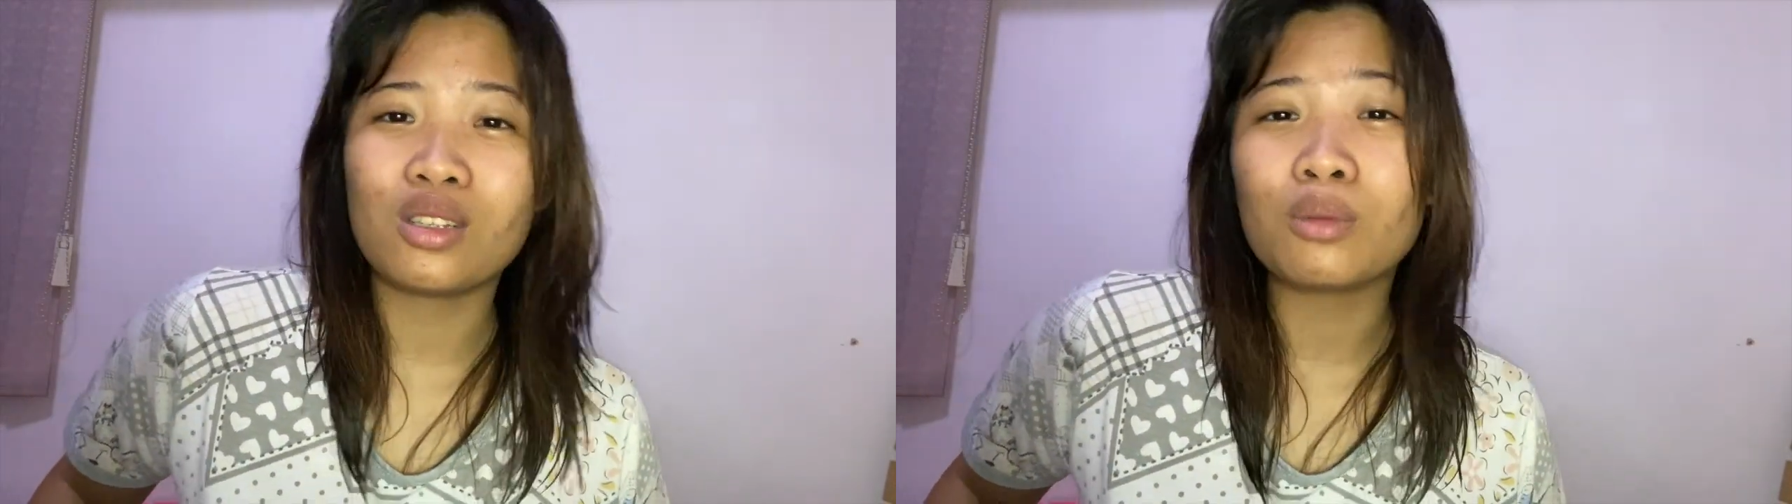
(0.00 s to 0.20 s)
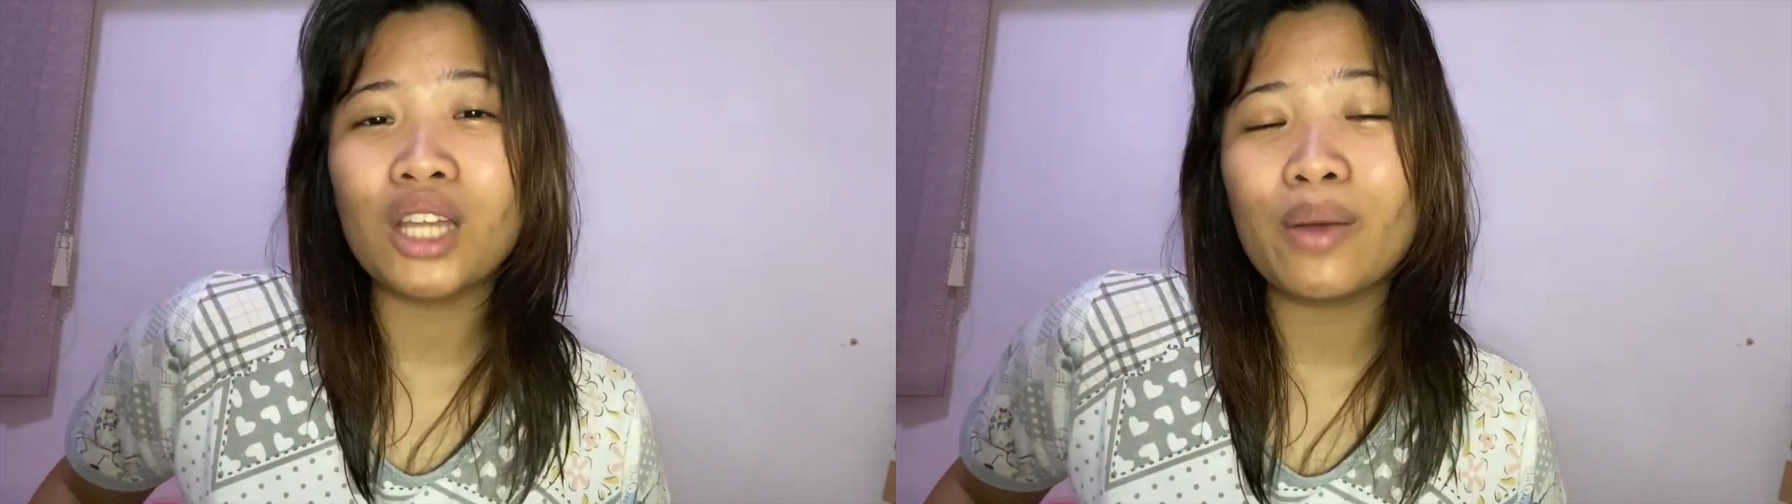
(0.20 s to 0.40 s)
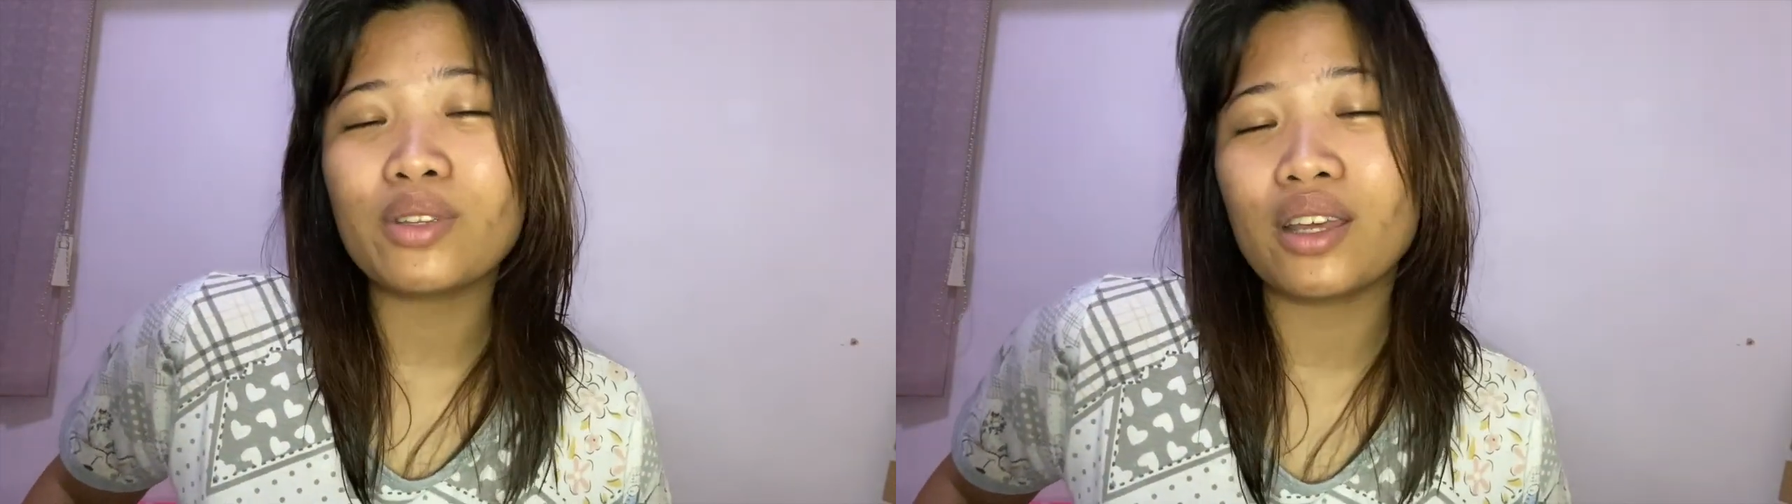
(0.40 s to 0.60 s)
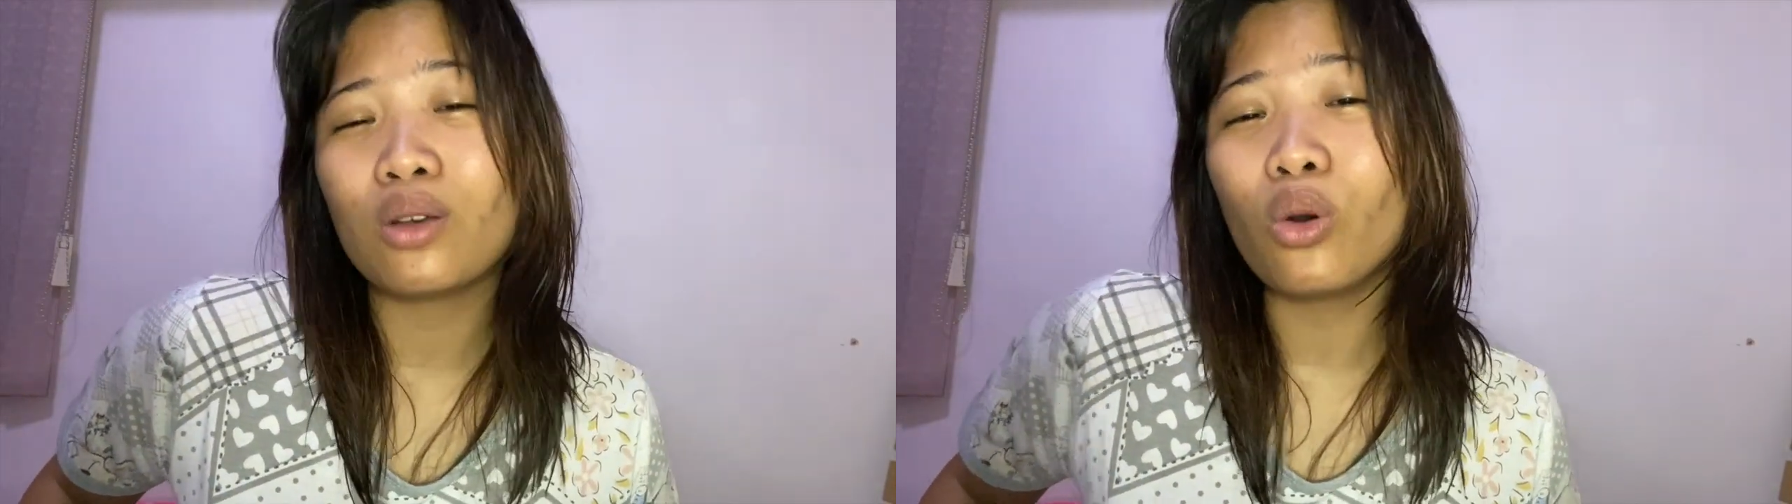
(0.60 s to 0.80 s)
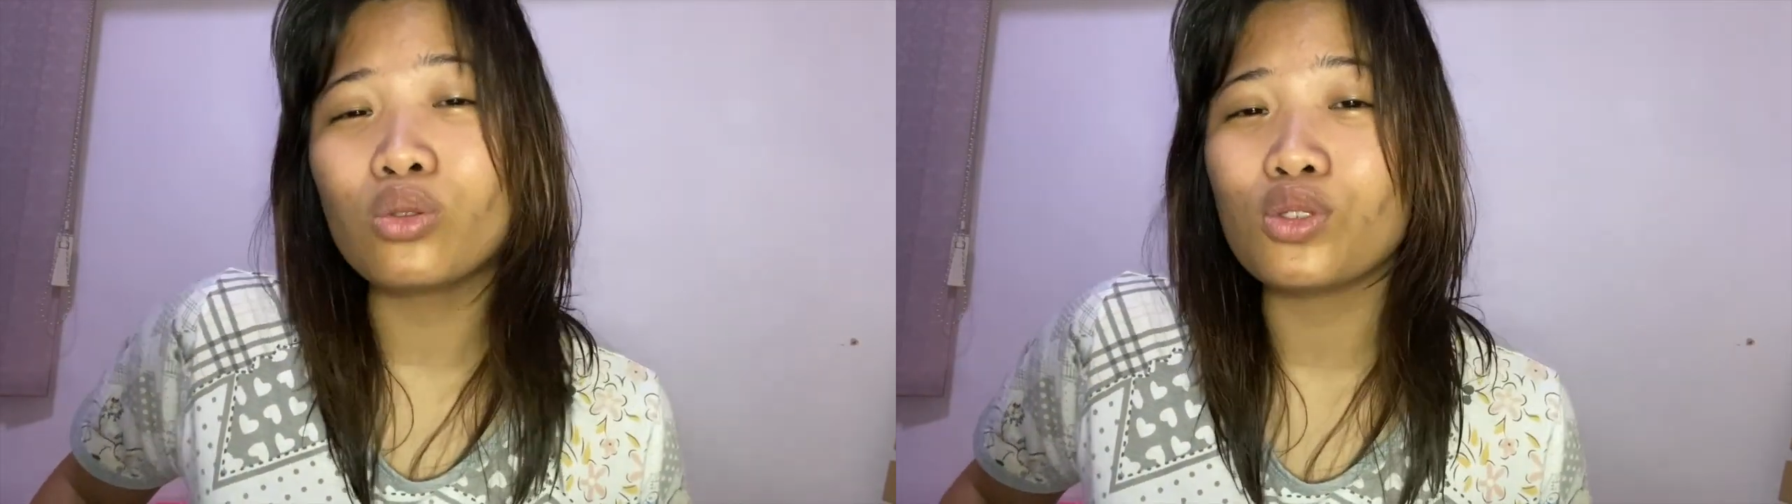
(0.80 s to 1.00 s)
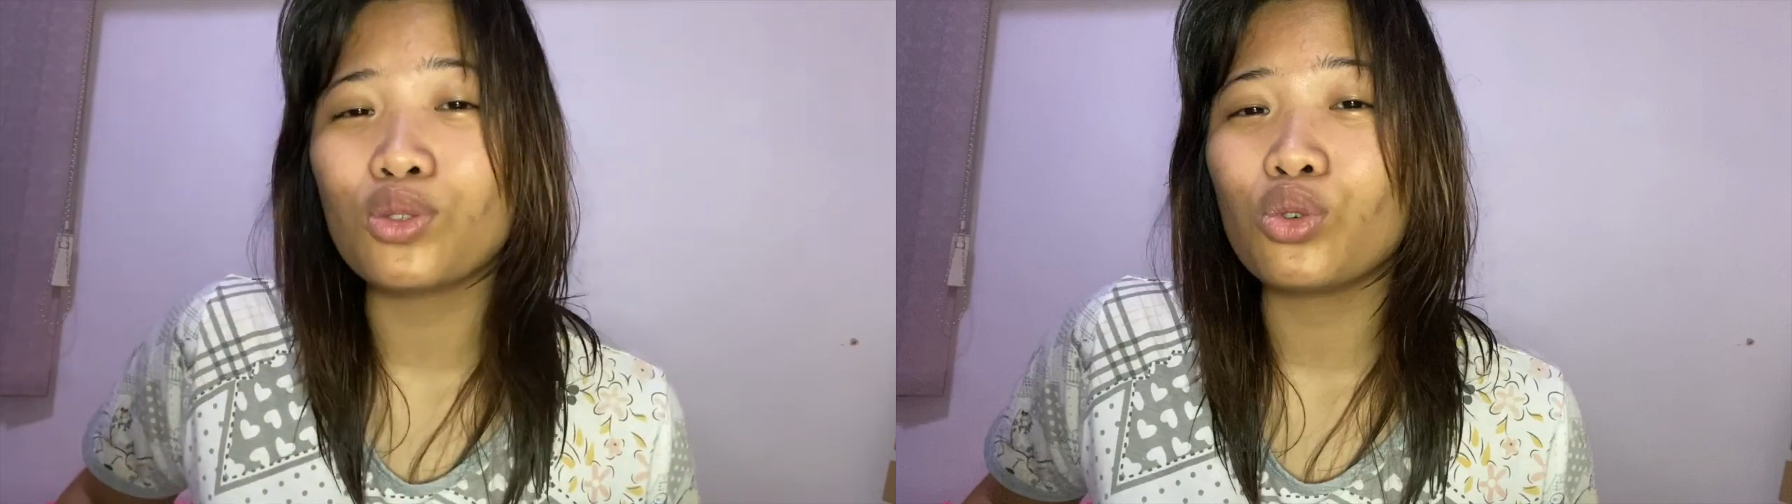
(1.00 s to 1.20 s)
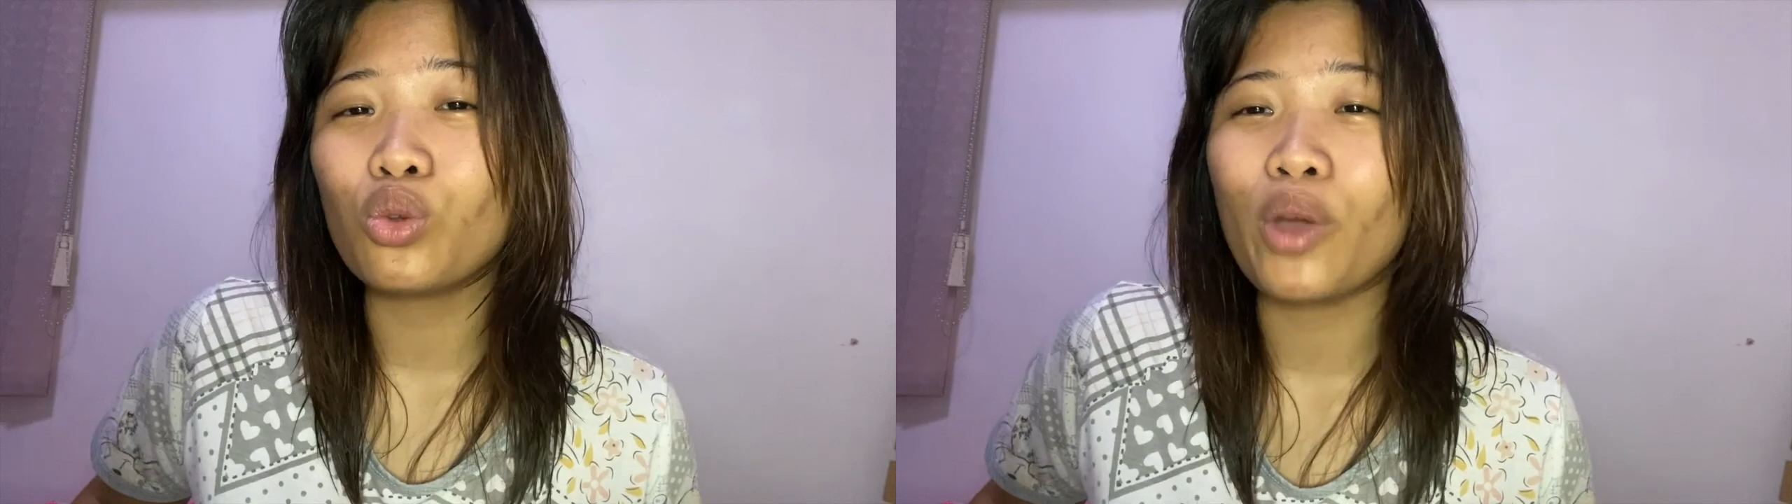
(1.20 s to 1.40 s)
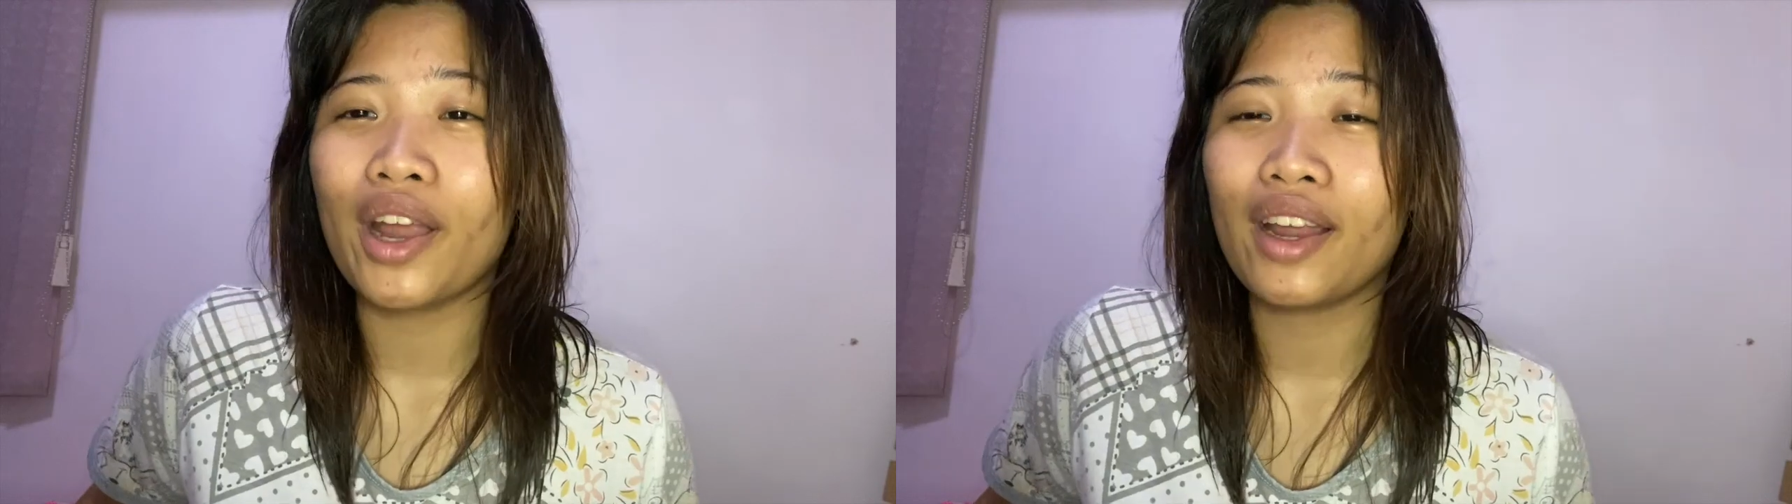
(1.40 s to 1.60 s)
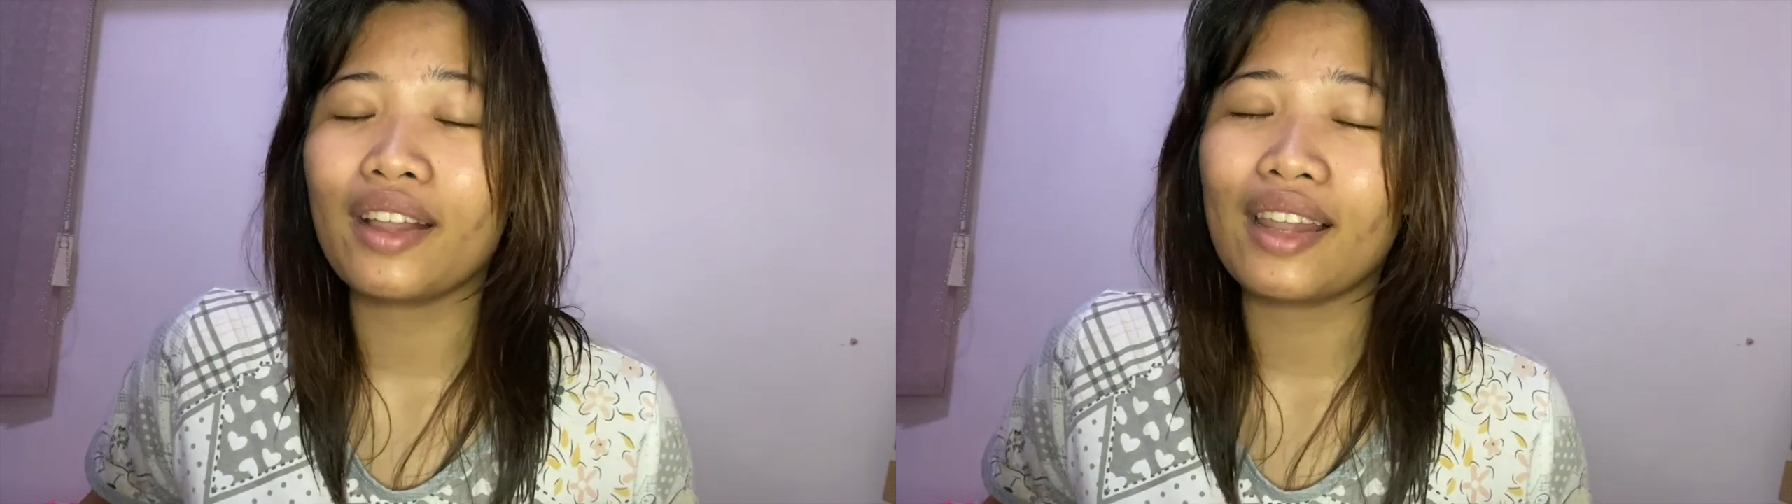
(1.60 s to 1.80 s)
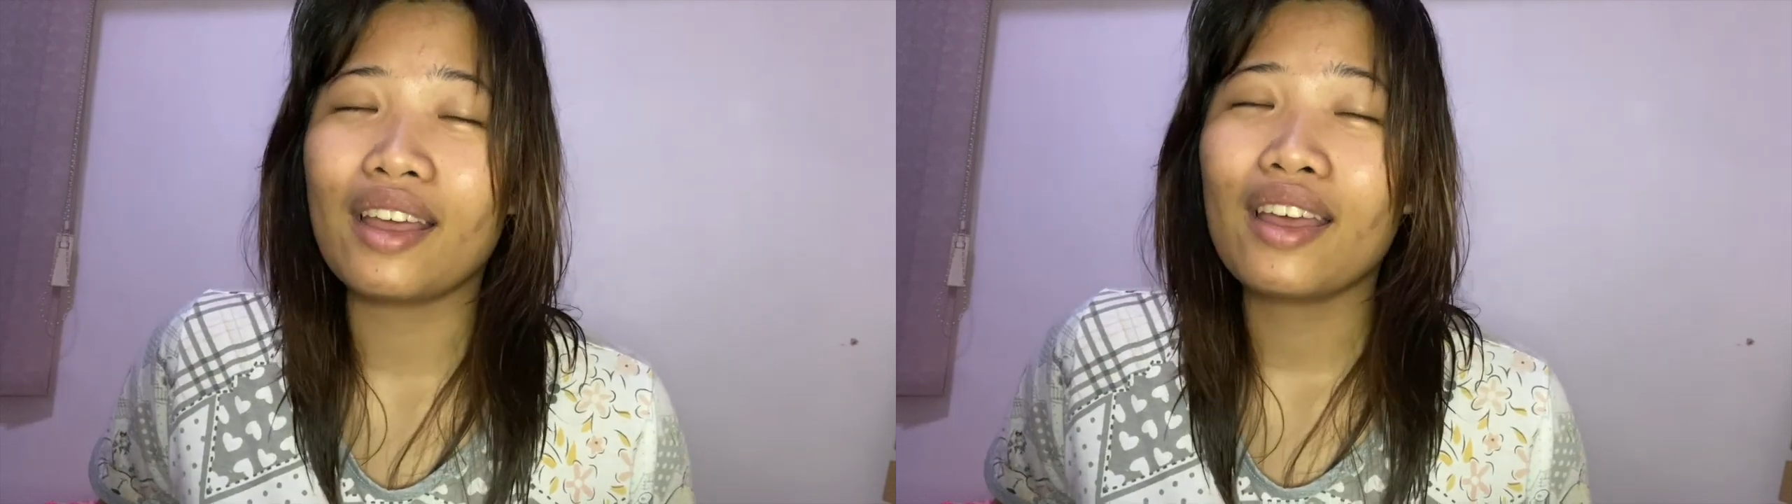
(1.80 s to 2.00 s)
Sometimes I go to school wearing